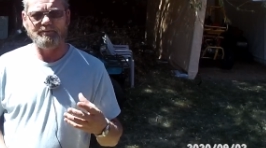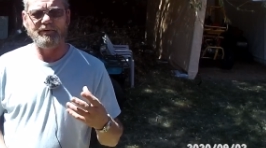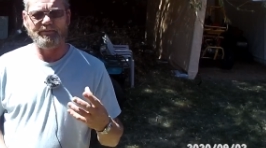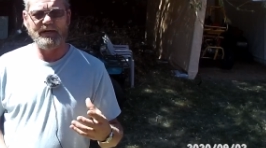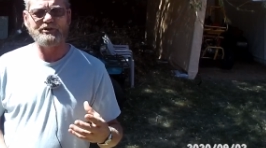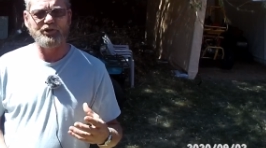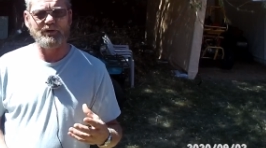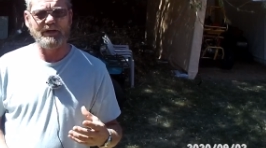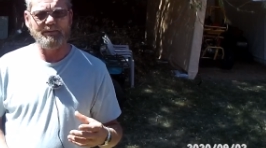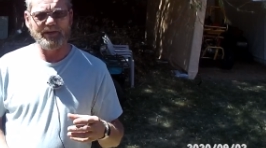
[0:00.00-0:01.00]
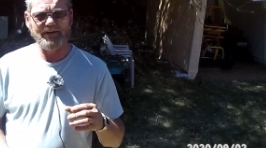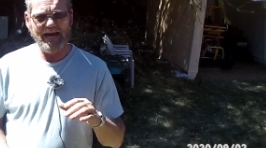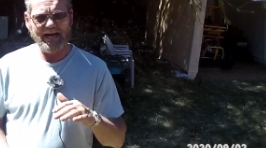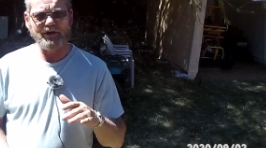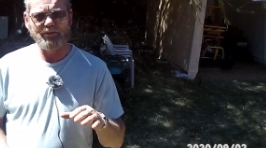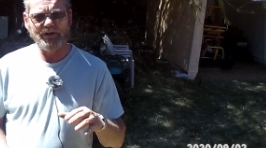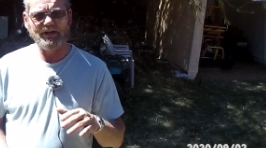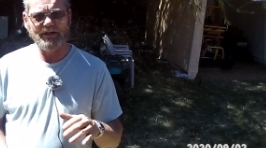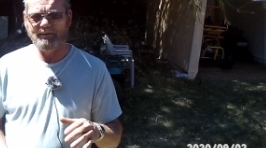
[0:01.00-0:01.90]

professionally, but accurately,